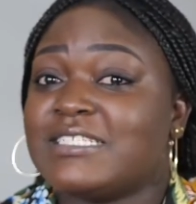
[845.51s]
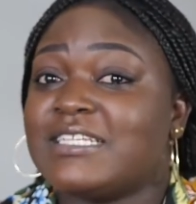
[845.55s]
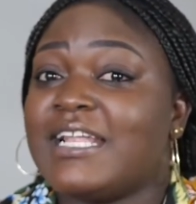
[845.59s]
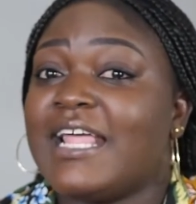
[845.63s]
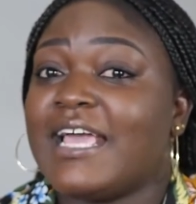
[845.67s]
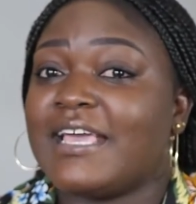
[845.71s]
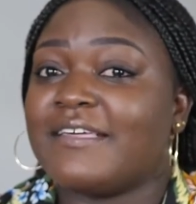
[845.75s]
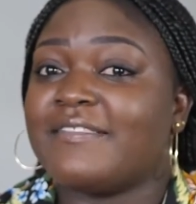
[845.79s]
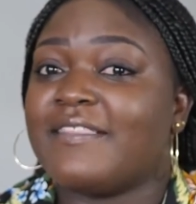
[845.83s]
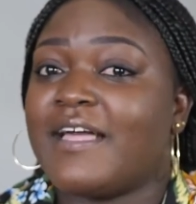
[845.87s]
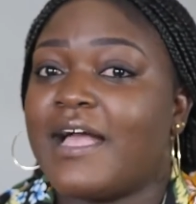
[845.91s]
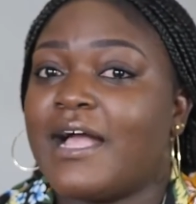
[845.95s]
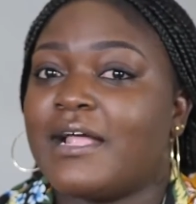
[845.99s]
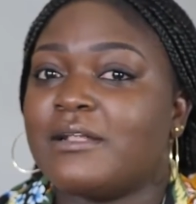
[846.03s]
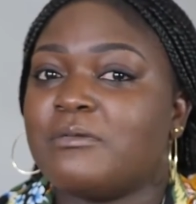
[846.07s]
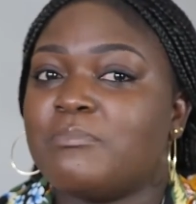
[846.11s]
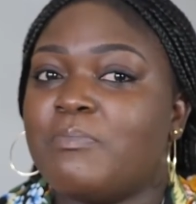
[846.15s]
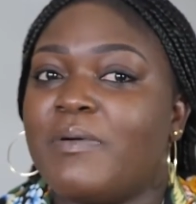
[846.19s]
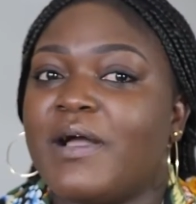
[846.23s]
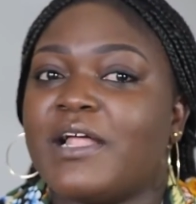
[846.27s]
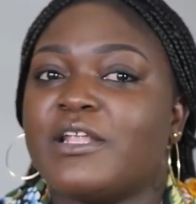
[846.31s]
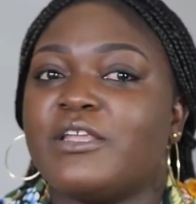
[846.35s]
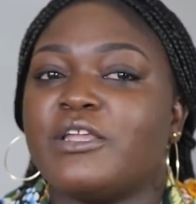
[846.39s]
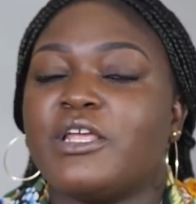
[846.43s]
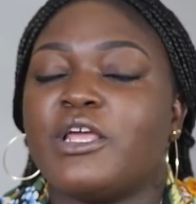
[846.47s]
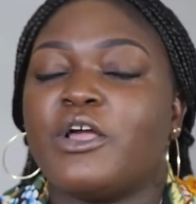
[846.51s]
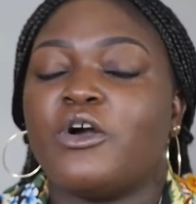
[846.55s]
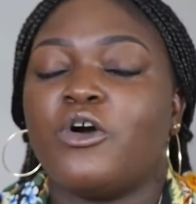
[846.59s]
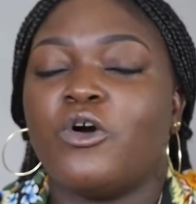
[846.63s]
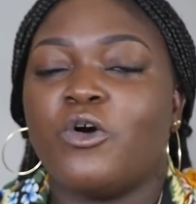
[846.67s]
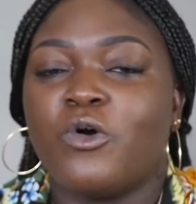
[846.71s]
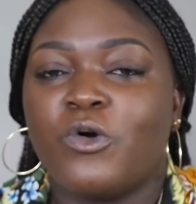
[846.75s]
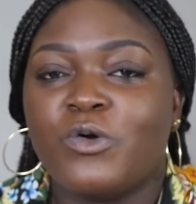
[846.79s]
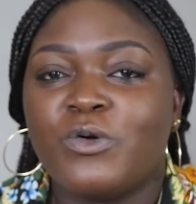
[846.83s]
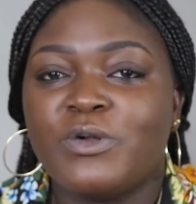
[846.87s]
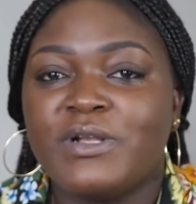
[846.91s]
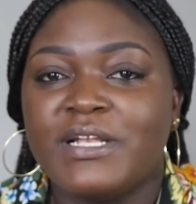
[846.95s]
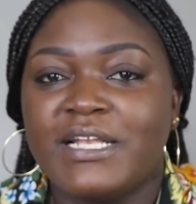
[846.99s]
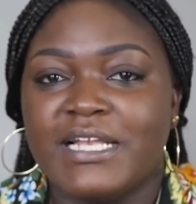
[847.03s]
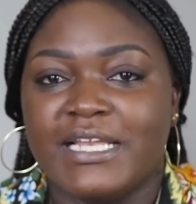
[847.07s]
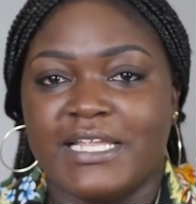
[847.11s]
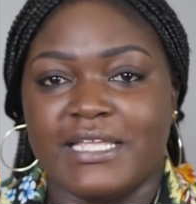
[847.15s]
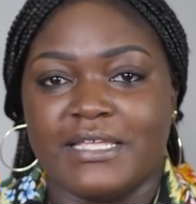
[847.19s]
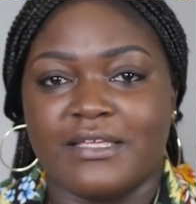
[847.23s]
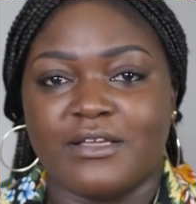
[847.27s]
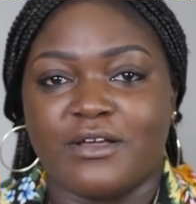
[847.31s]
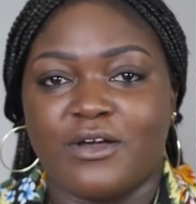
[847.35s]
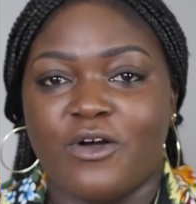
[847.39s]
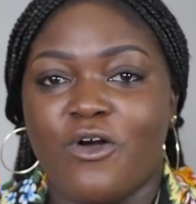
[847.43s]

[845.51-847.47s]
like that, but only